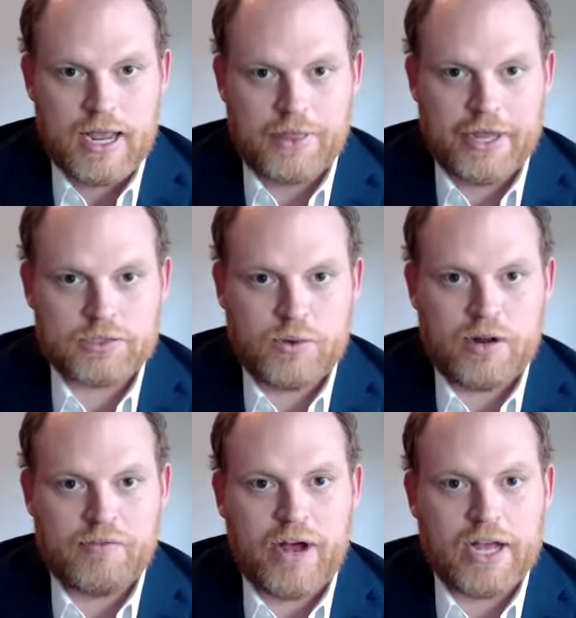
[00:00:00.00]
And that's where an
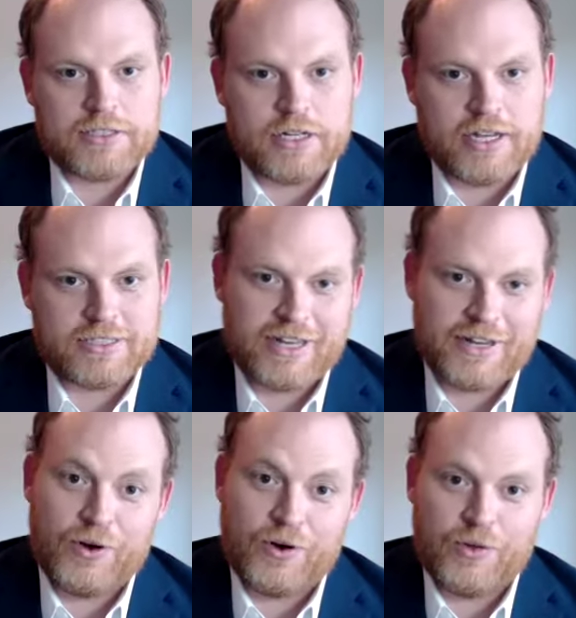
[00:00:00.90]
advisor can say,
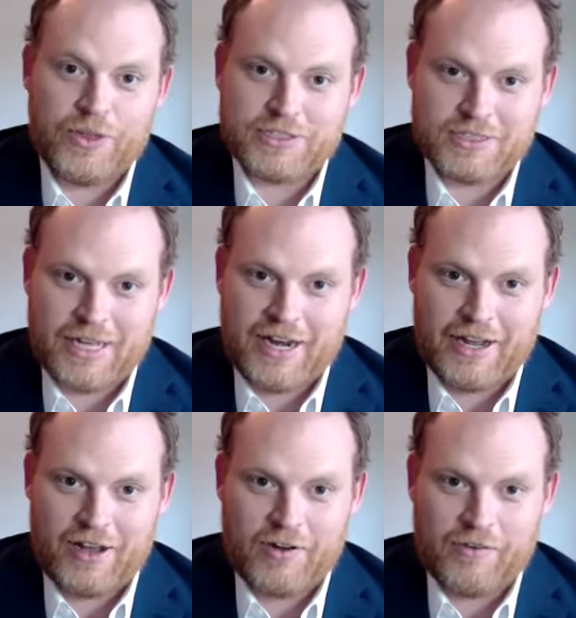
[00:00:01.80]
oh, this is getting
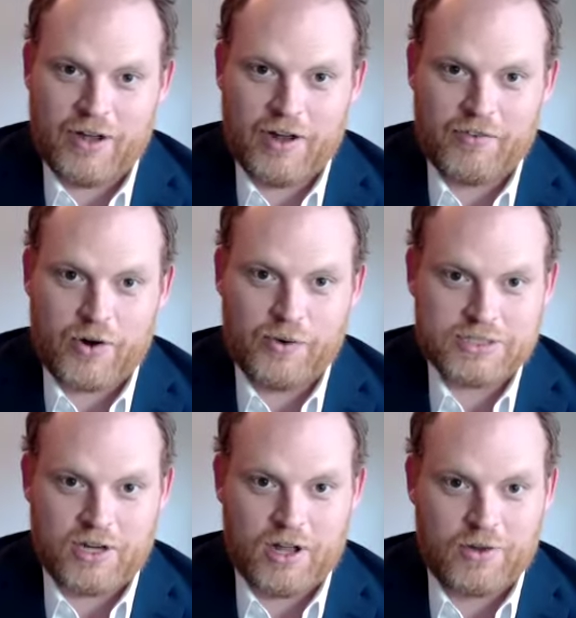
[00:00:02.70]
out of our
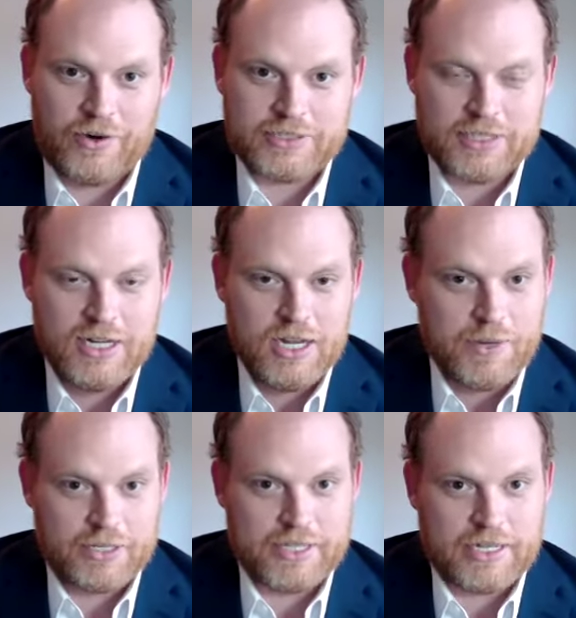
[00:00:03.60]
risk tolerance,
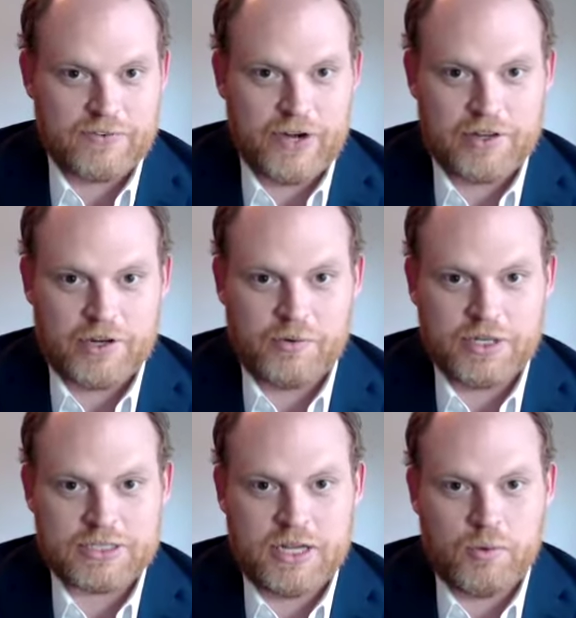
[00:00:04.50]
because that's fairly risky.